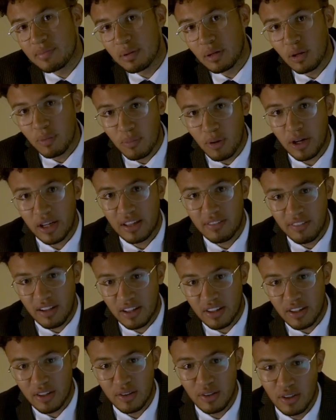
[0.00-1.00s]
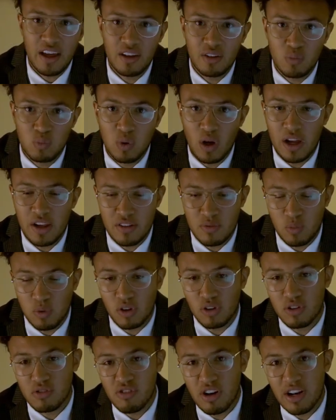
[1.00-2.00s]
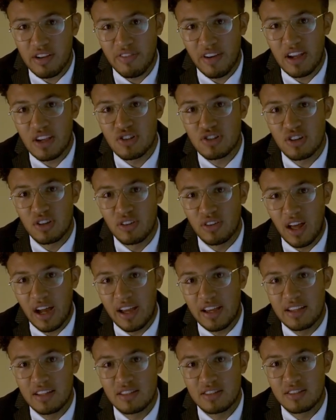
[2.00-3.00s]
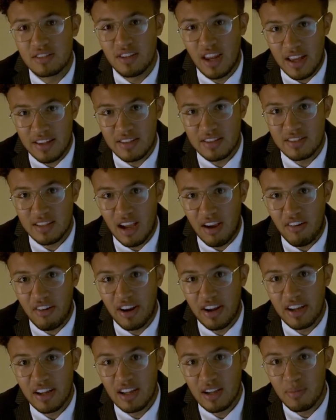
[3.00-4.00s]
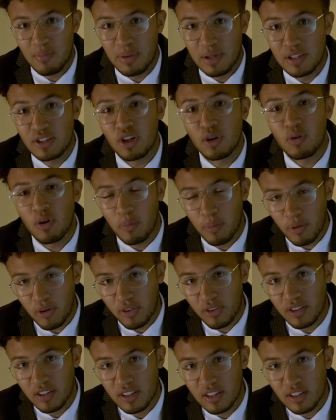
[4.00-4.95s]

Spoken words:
below market value? Will the renovation that is necessary be doable